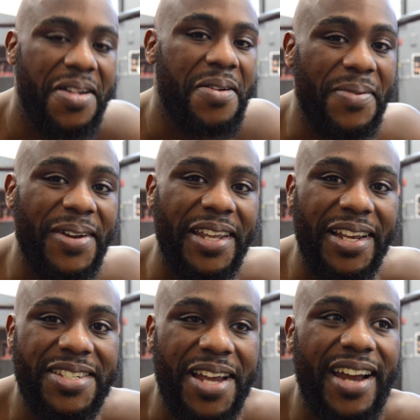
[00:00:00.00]
really
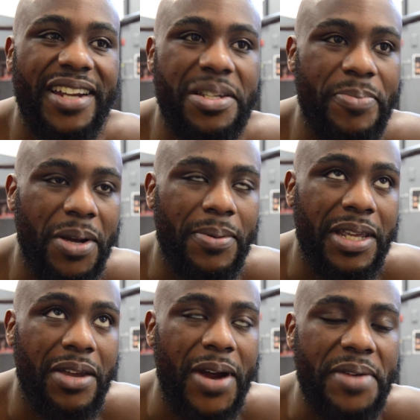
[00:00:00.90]
excited to be able
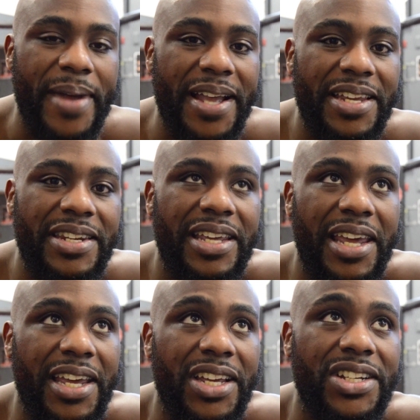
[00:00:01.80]
to get right back in the
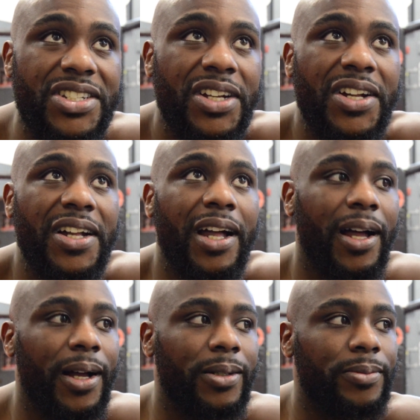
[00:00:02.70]
cage.
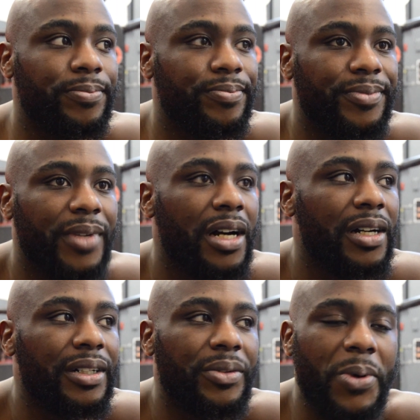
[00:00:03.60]

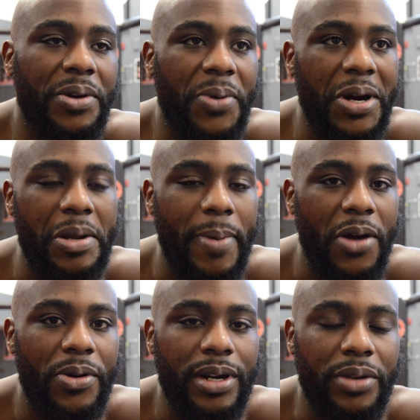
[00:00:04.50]
Wasn't worried
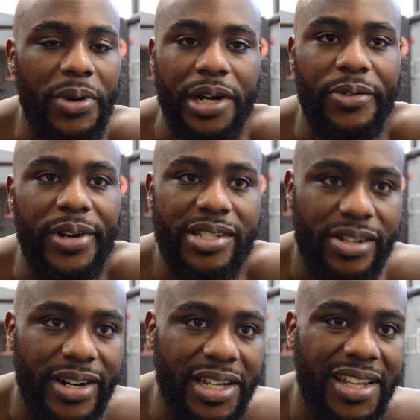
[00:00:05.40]
about any ring
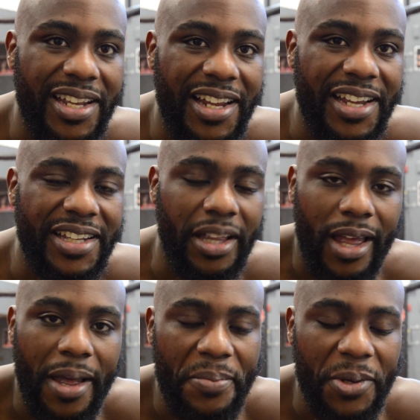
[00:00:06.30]
rust or anything like
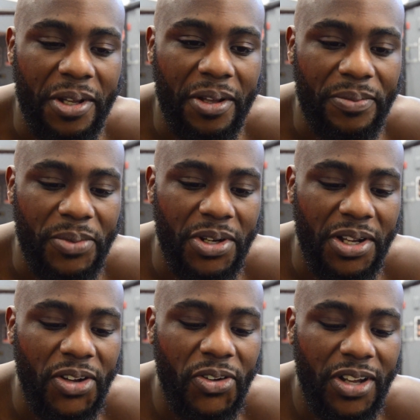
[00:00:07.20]
that, but you
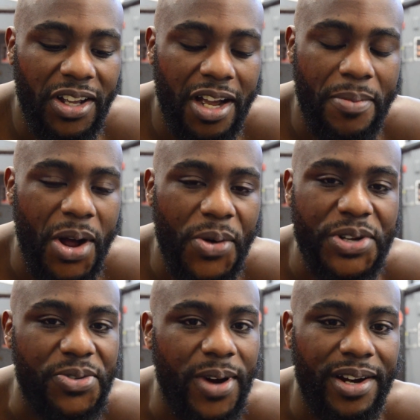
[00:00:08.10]
know, I'm
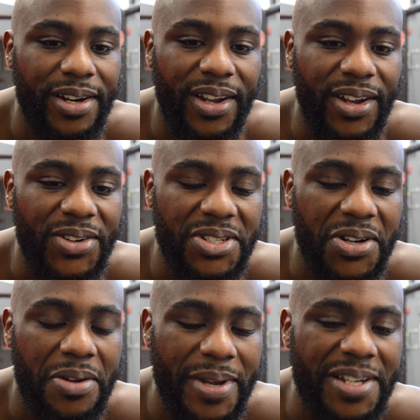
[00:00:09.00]
always ready to go,
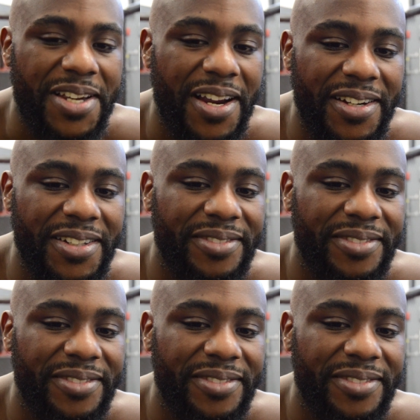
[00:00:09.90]
so I'm excited.